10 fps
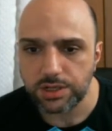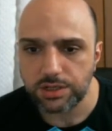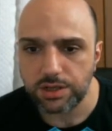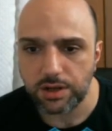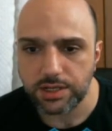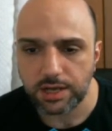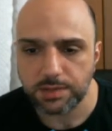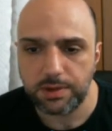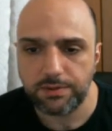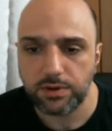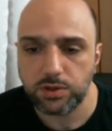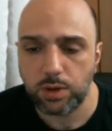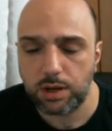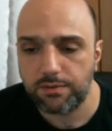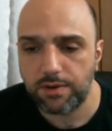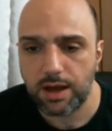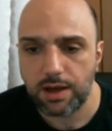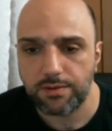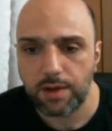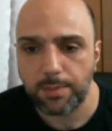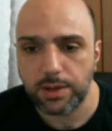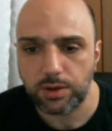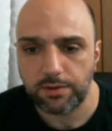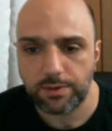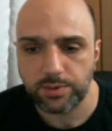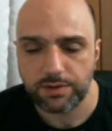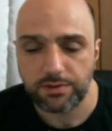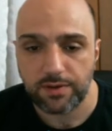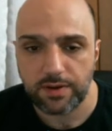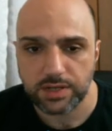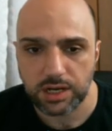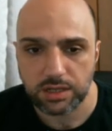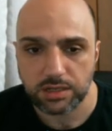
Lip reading: their attack speed for by 25% per 5 seconds.